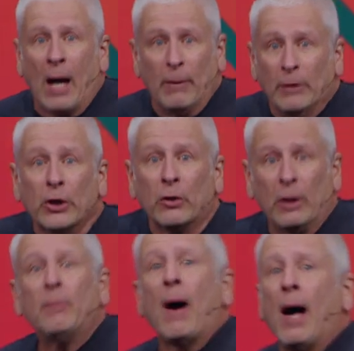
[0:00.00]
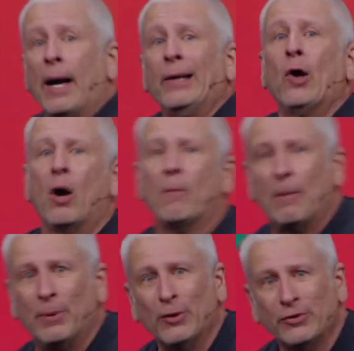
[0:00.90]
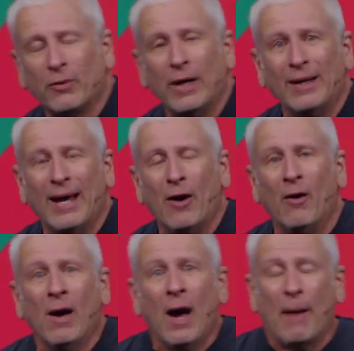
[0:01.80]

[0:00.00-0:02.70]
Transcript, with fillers: I'm literally behind on my bills right now.